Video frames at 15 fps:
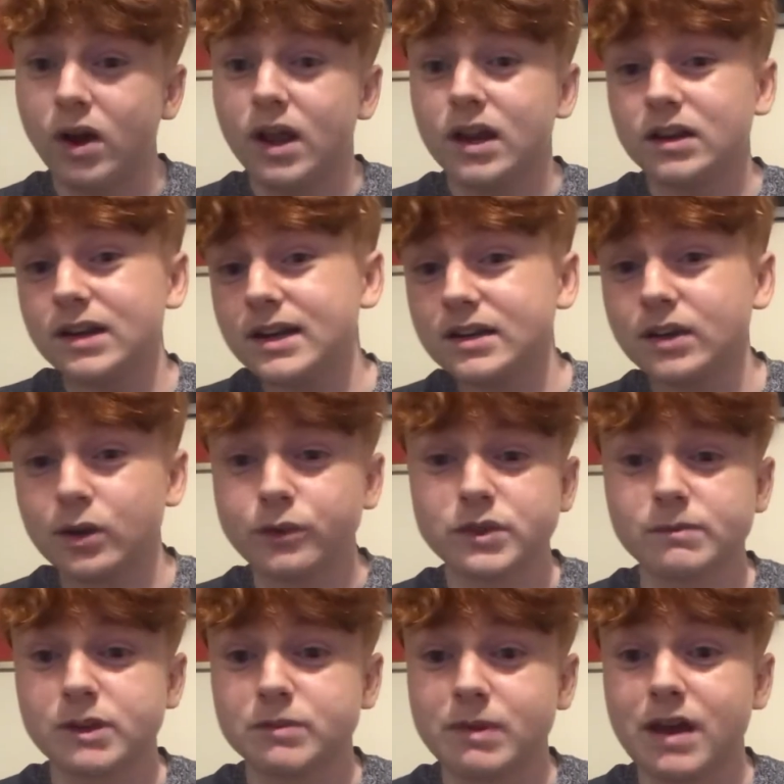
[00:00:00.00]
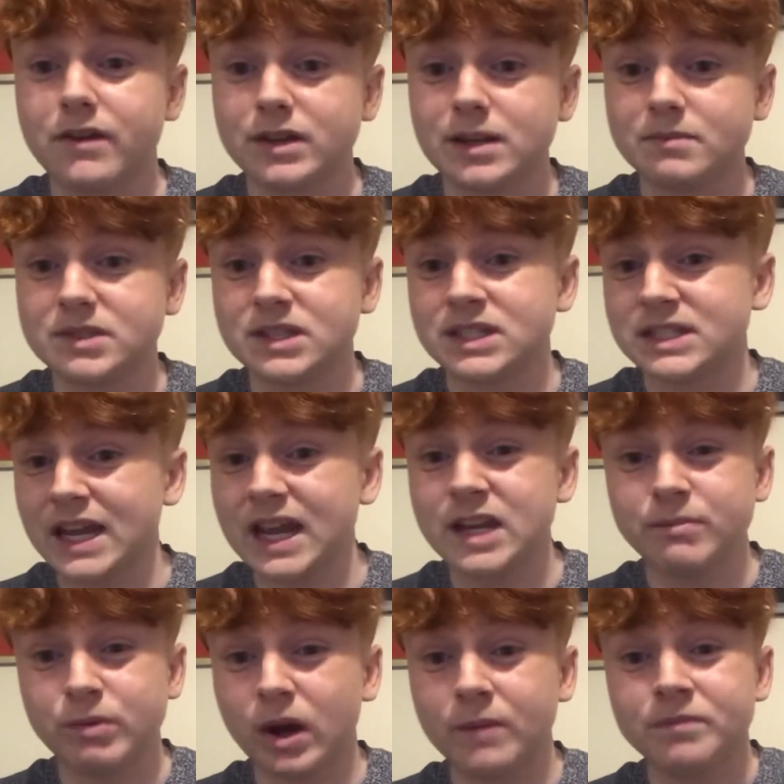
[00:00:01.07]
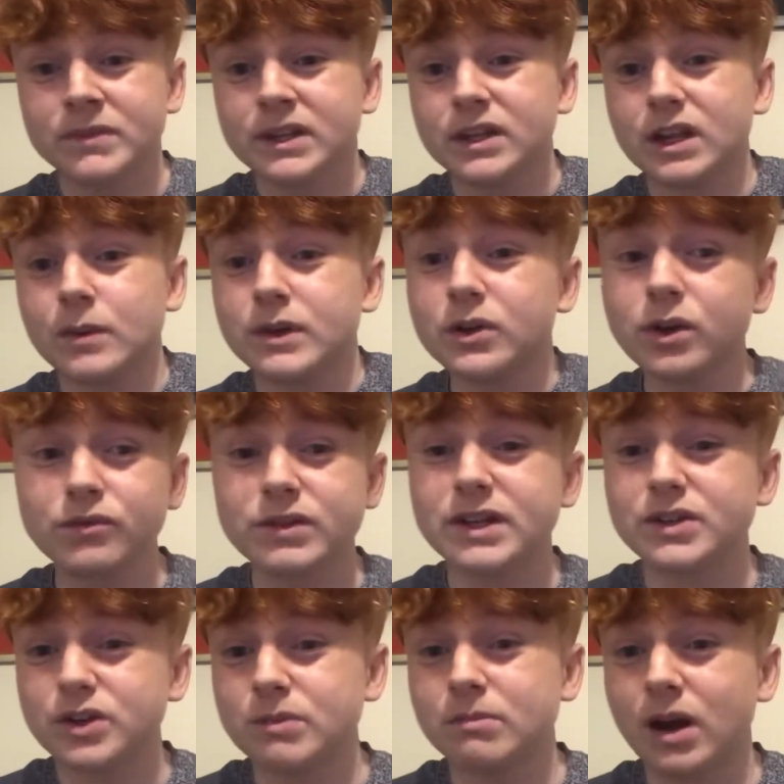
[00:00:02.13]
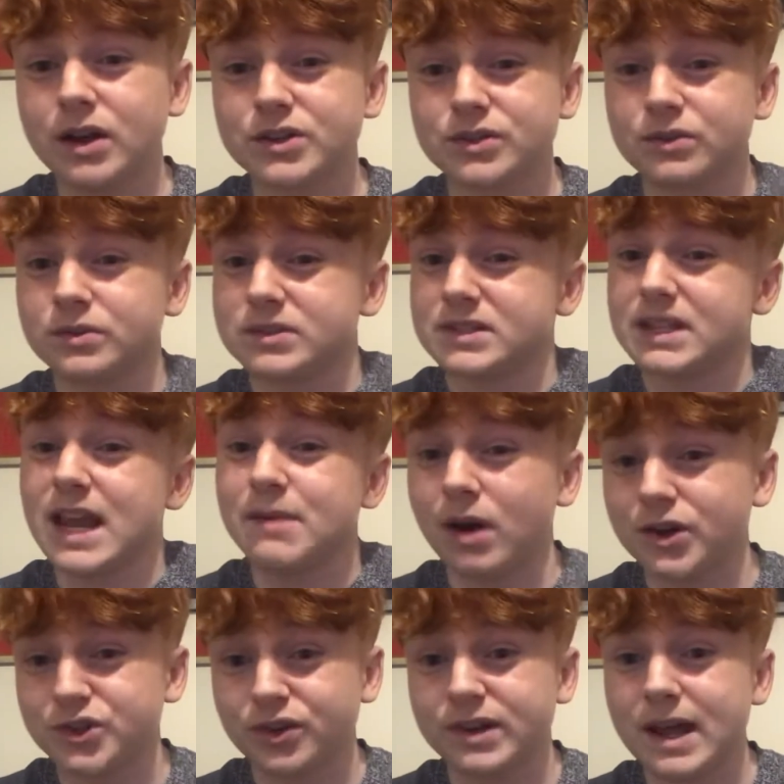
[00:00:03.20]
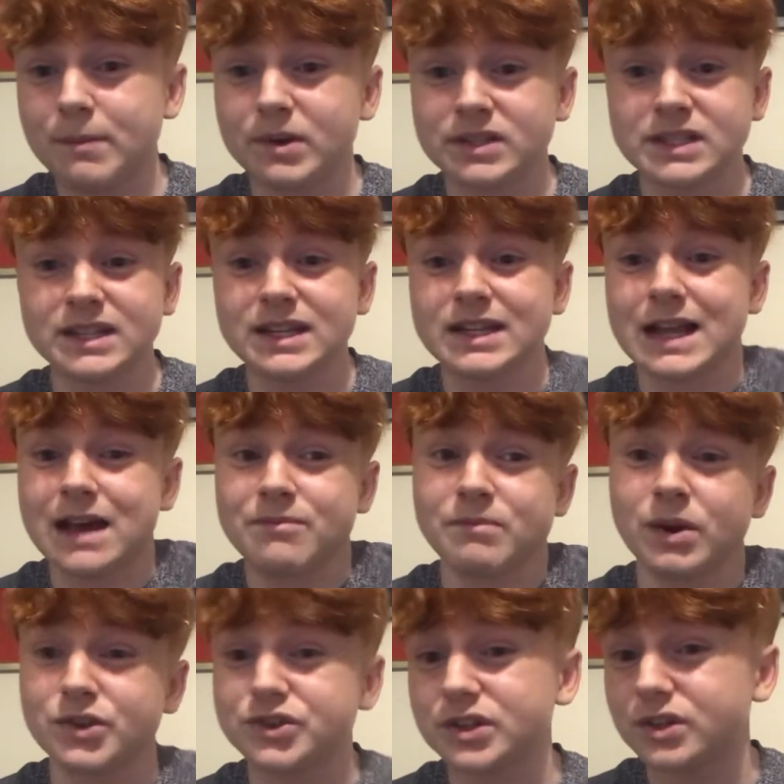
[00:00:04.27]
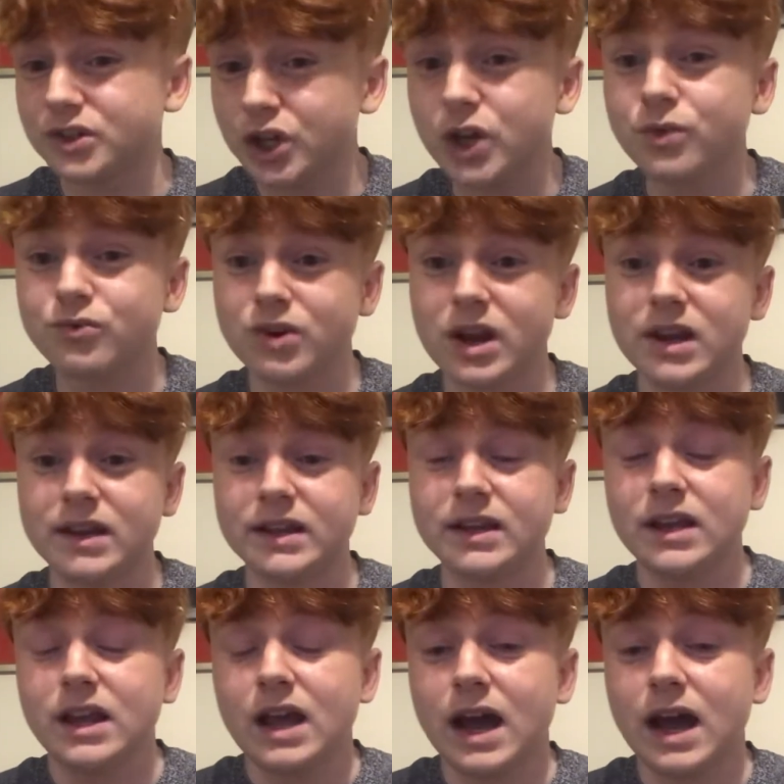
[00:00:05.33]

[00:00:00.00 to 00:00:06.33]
Lindelof was much better than him today, but you know, we couldn't really do much or say much on them because they didn't have much to do really.